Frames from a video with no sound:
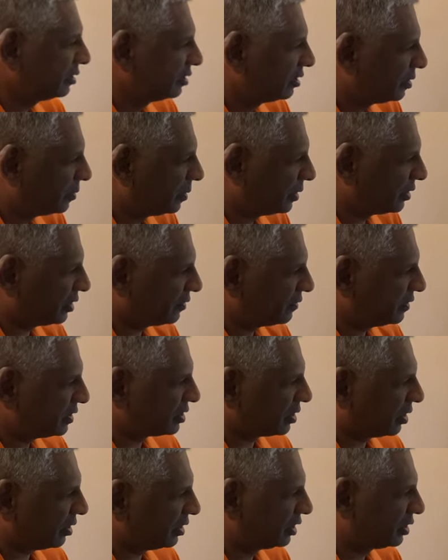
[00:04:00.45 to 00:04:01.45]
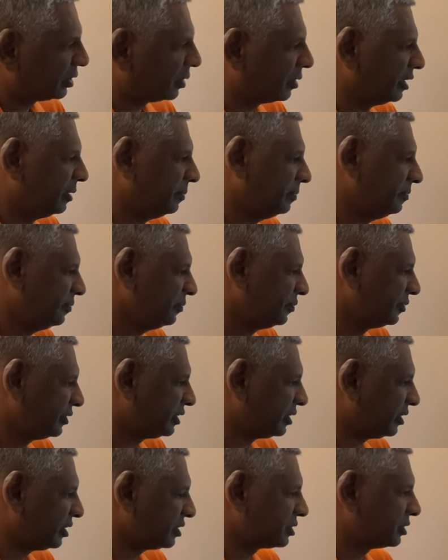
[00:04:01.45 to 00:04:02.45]
was of this auditorium. This is
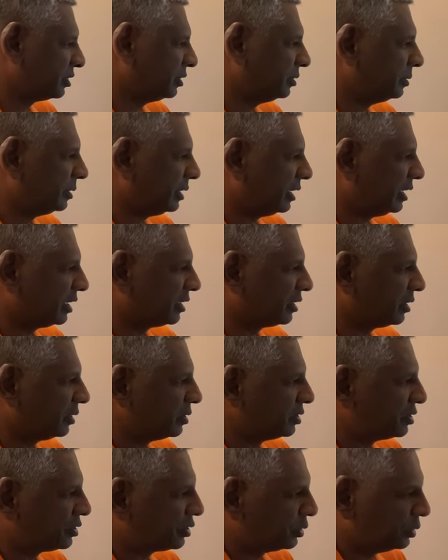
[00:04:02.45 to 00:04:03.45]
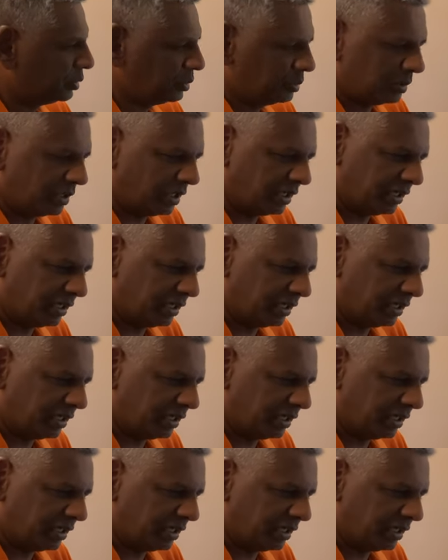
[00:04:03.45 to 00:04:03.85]
also close to